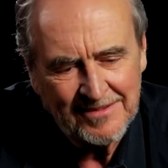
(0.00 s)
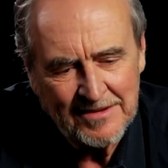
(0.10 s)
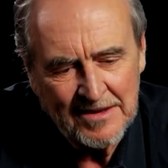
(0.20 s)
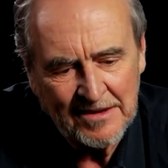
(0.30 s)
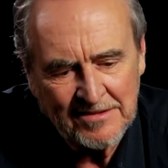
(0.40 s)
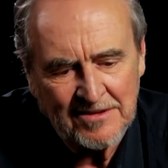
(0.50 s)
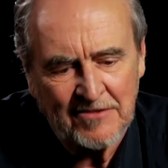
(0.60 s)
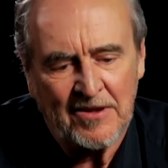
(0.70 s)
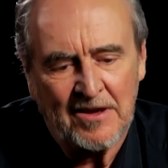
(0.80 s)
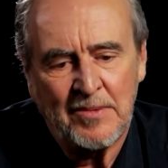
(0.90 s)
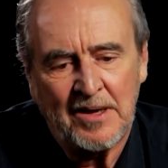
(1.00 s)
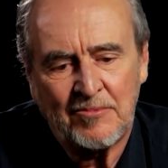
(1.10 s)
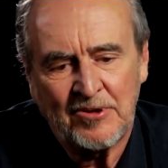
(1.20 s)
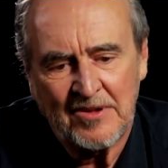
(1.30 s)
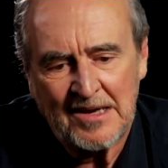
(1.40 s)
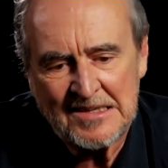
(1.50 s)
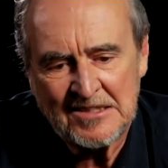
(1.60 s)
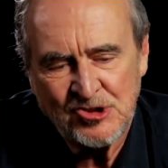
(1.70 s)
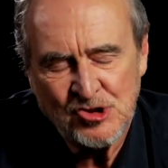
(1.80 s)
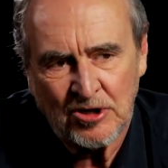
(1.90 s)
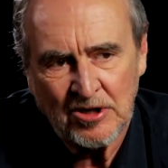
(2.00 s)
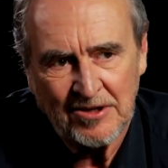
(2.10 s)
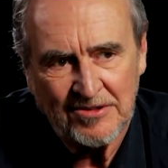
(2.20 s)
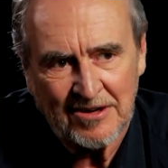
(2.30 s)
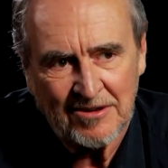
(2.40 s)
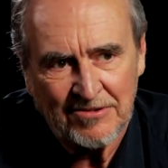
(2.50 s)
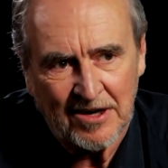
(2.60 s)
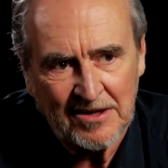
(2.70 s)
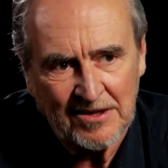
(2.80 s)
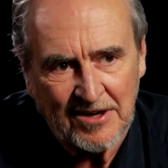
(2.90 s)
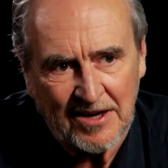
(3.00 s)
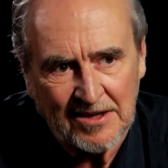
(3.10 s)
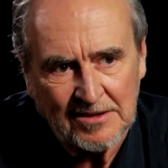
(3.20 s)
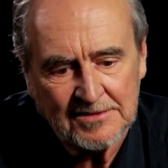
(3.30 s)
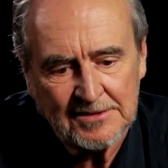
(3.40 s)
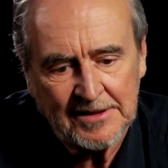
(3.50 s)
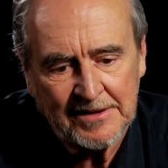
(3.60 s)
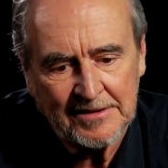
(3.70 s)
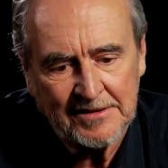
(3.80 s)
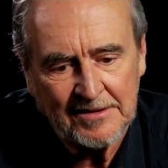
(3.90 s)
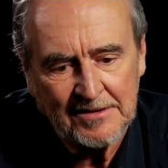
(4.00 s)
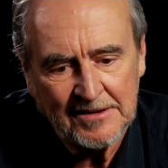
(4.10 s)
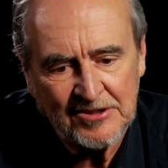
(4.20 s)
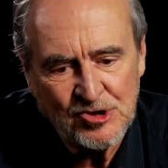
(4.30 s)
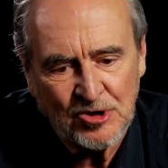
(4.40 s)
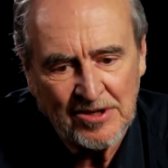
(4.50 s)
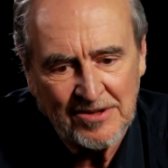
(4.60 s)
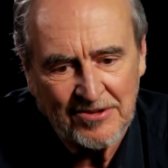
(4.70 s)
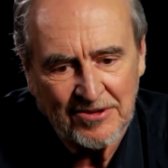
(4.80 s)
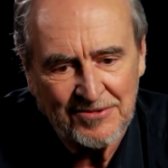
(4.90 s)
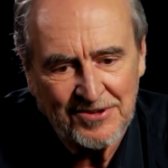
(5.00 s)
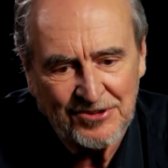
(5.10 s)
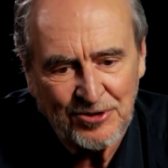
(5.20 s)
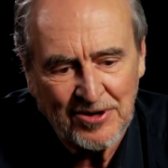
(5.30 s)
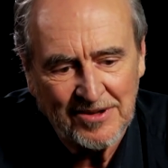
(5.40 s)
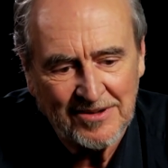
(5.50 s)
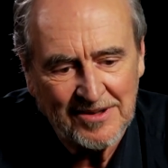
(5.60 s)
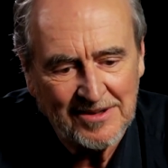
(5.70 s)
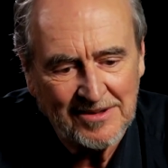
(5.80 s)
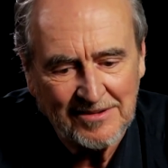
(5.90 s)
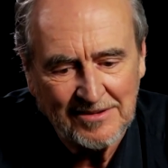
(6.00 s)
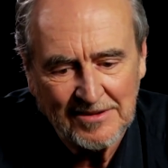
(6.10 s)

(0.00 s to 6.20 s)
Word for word: the essence of that man was that he enjoyed terrifying a child and enjoyed sort of destroying the,